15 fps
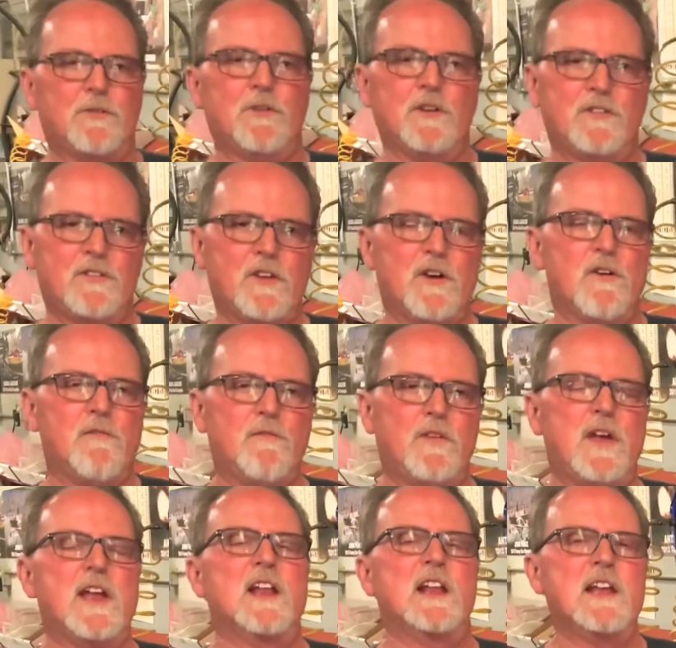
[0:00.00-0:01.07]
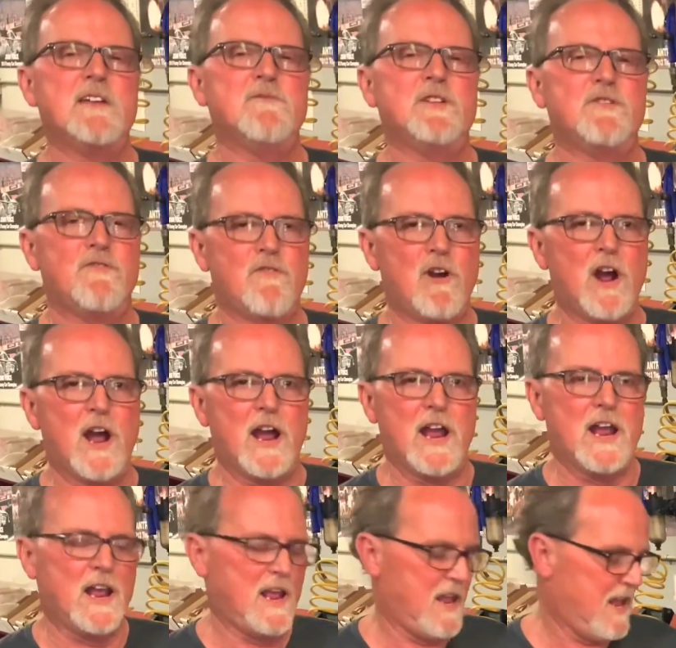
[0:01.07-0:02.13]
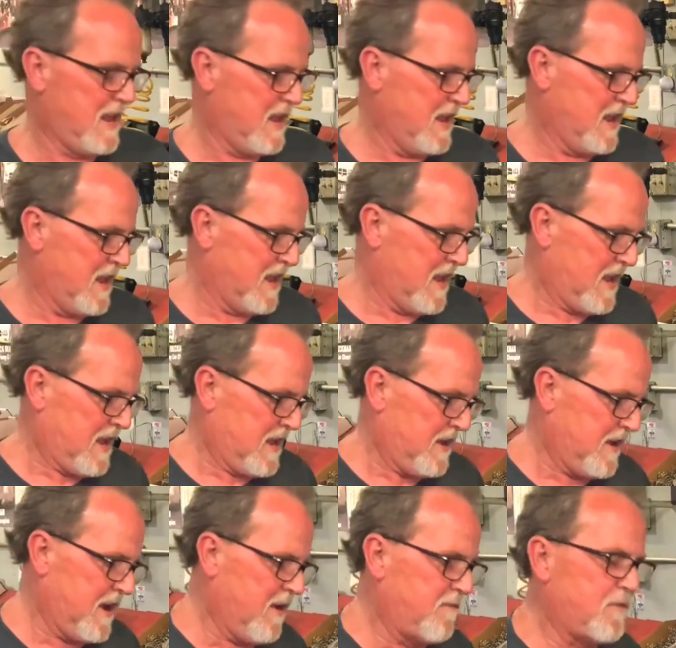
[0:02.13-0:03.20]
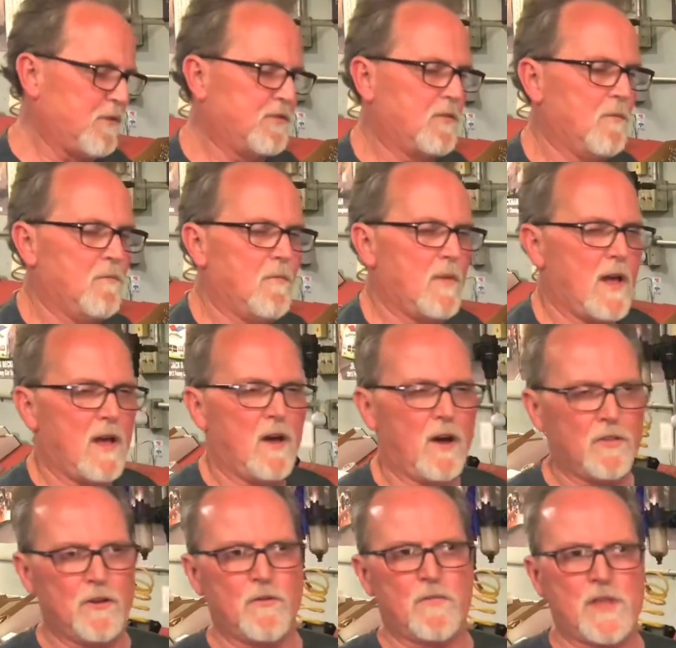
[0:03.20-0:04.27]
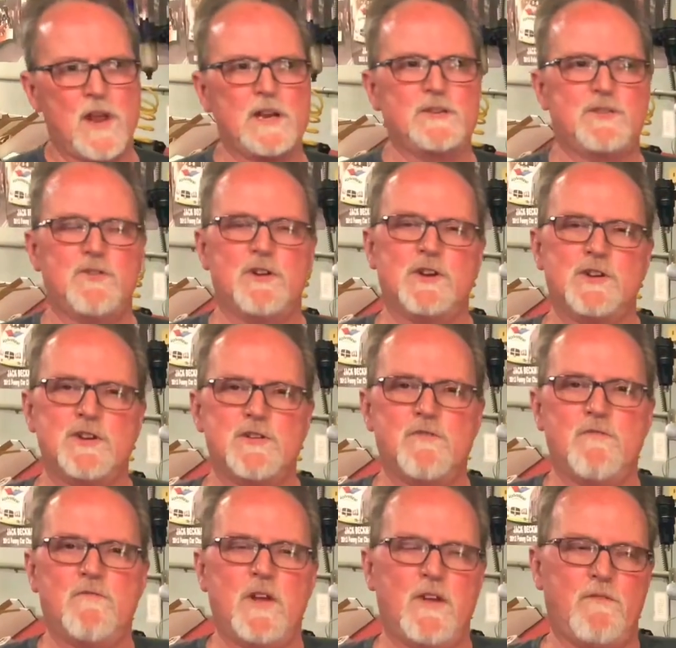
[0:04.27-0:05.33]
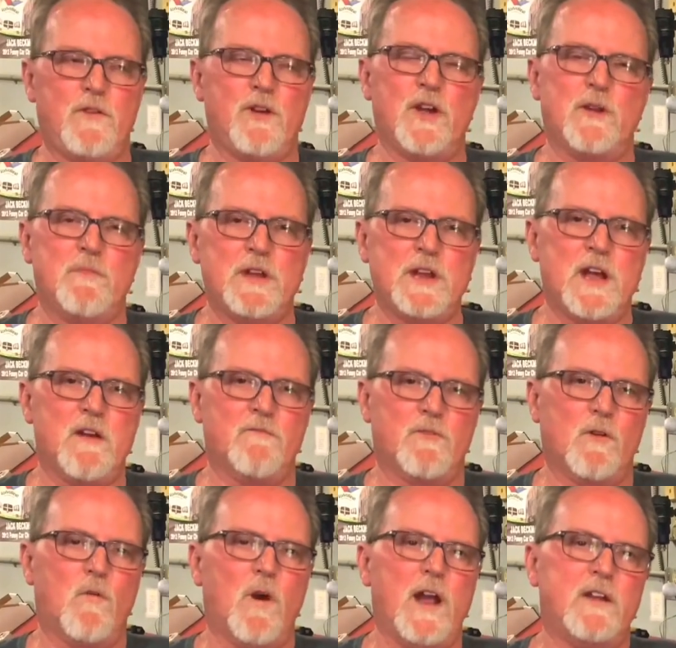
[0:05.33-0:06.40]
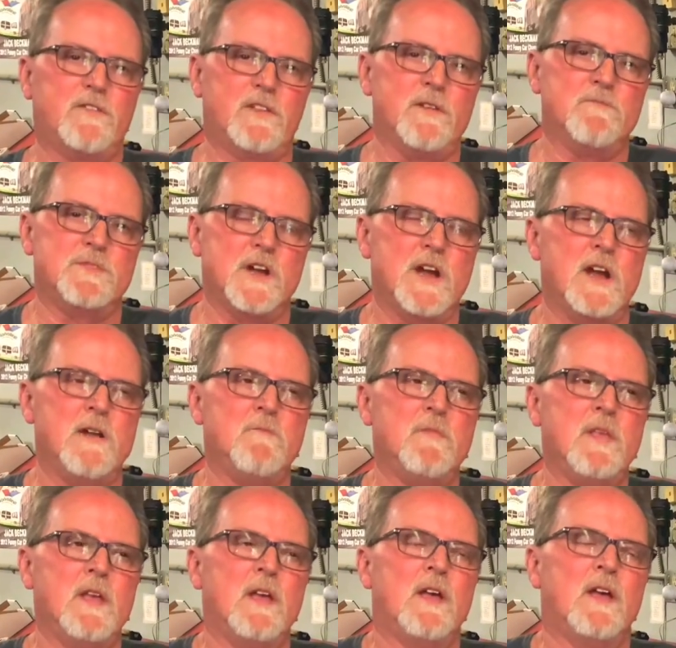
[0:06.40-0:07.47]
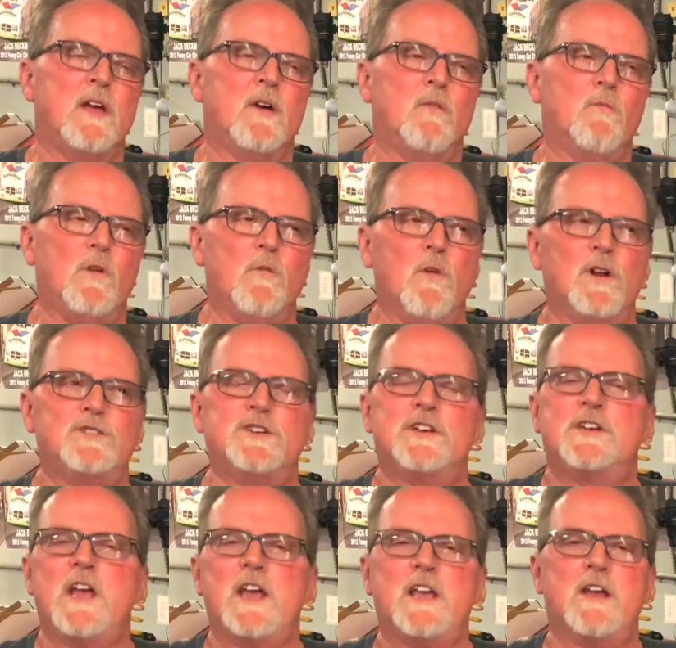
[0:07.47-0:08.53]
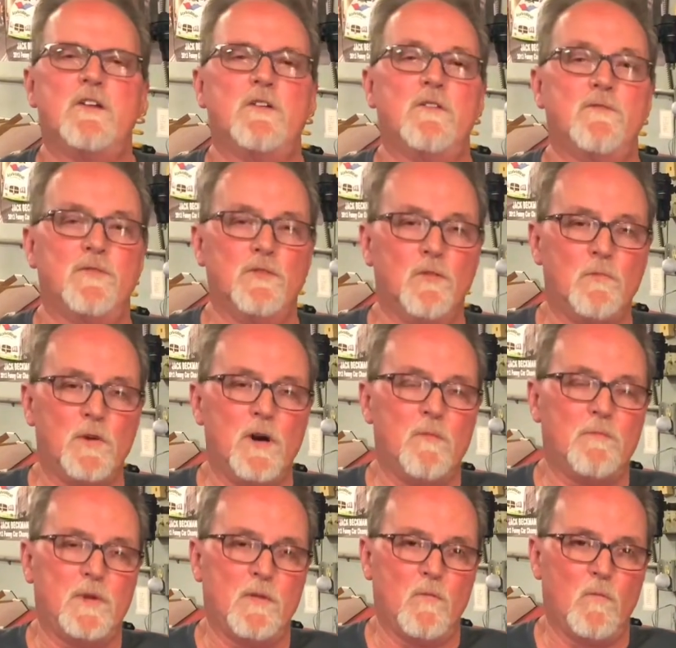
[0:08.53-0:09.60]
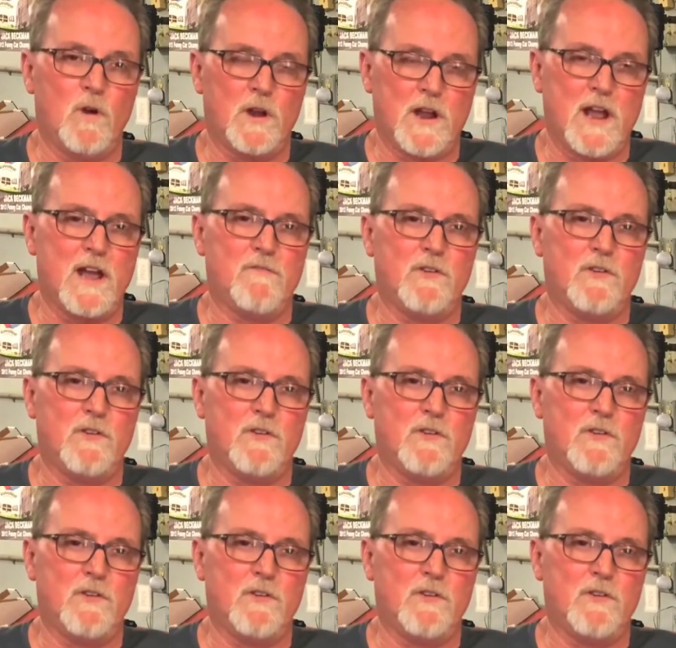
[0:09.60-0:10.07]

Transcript: itself and leave it dry. Now for some other things you can do if you're gonna be down for quite some time, we want you to take care of the fuel pump and what have you